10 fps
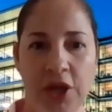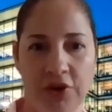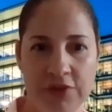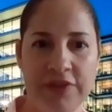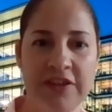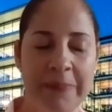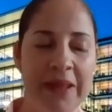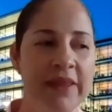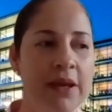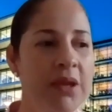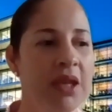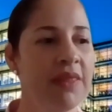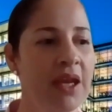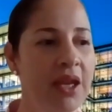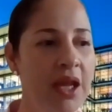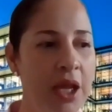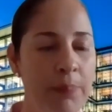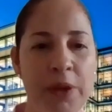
because of this pandemic, then uh,